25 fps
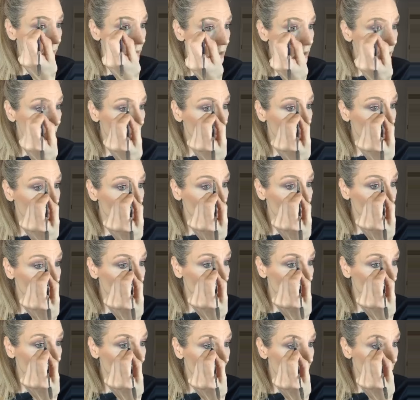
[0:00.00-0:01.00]
certain thing
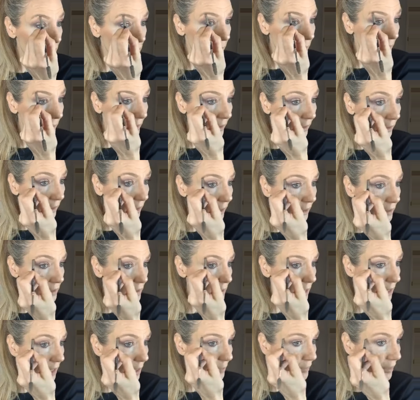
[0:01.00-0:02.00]
they like to spend a lot of
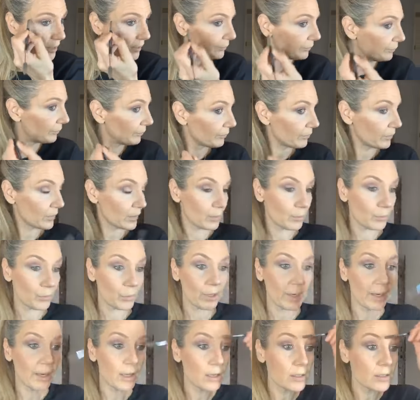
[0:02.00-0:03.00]
time on.
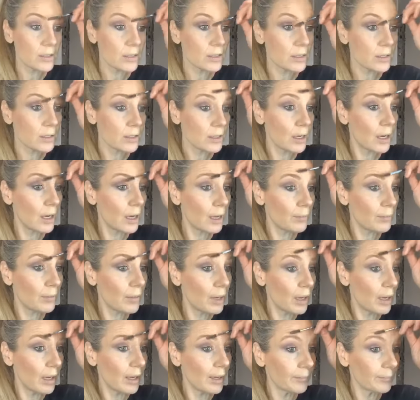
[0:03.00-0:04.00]
Brows is not
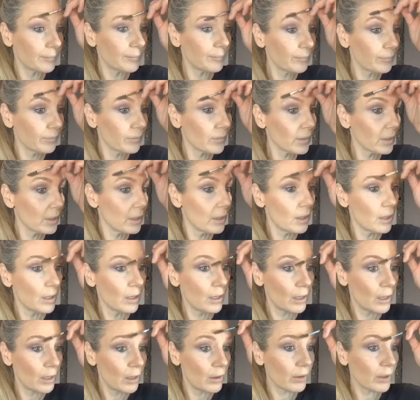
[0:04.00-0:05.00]
mine,
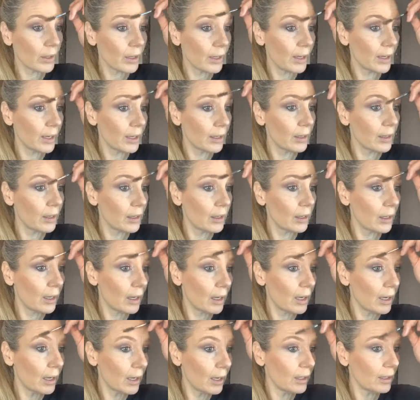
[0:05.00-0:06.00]
okay?
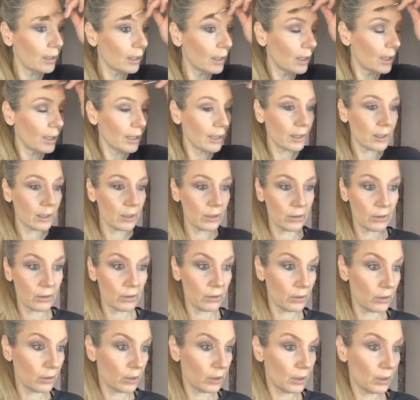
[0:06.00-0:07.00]
I'm
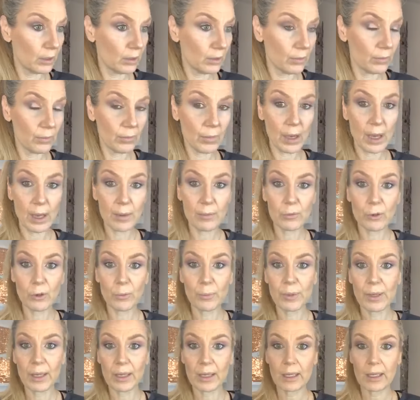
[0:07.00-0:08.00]
real
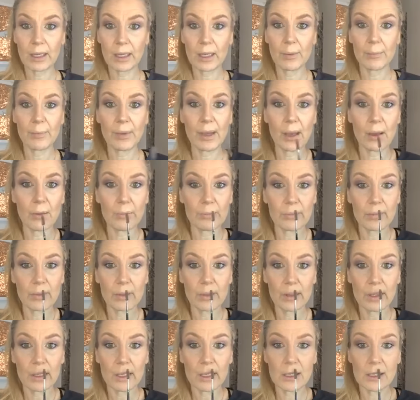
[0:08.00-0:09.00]
picky about
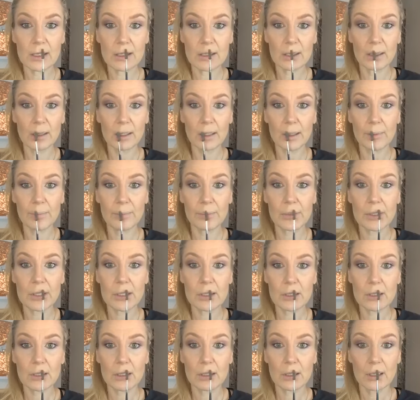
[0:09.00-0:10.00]
these
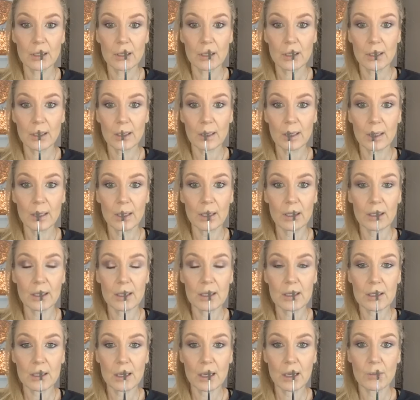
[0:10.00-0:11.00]
lips, getting
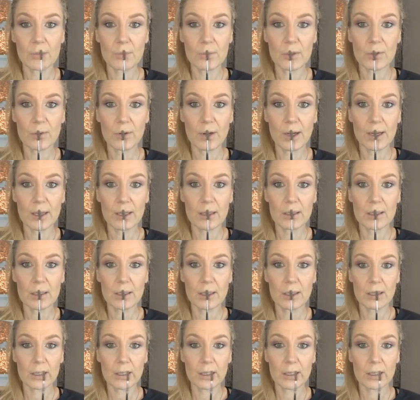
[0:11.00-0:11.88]
these humps right.